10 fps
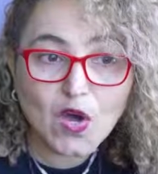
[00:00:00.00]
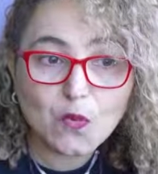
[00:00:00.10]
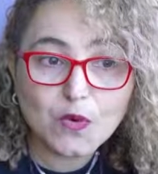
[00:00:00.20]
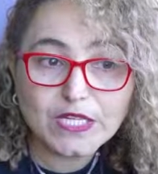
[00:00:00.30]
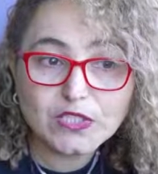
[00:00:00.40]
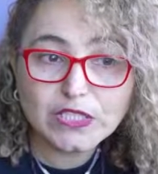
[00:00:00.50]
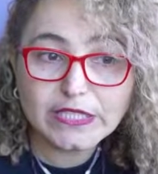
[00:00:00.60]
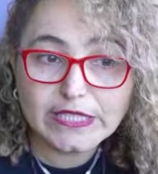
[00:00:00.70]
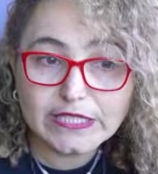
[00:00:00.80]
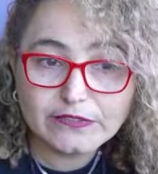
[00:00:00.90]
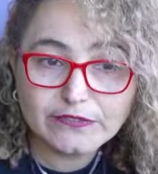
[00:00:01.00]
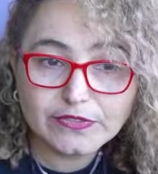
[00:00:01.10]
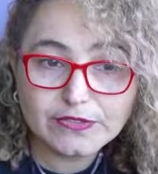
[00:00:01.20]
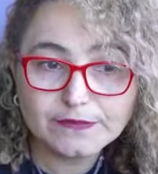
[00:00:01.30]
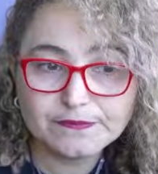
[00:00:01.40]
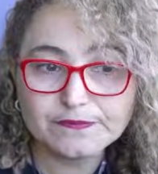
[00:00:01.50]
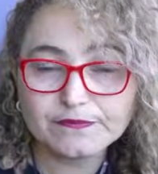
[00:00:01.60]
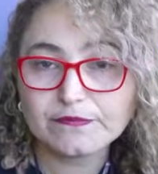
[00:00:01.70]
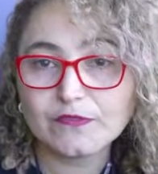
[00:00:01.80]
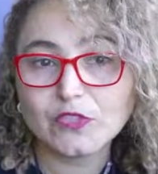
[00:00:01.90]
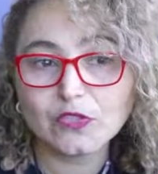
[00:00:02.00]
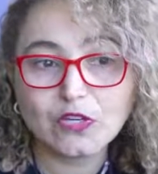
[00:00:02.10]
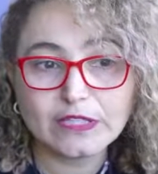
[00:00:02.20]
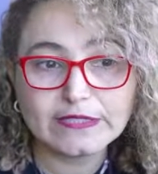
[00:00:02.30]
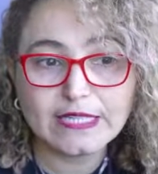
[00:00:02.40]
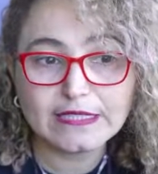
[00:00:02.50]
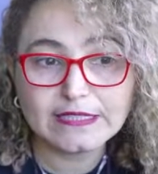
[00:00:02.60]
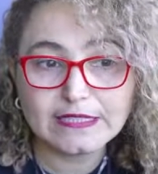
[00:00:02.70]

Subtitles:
where do you live, your contact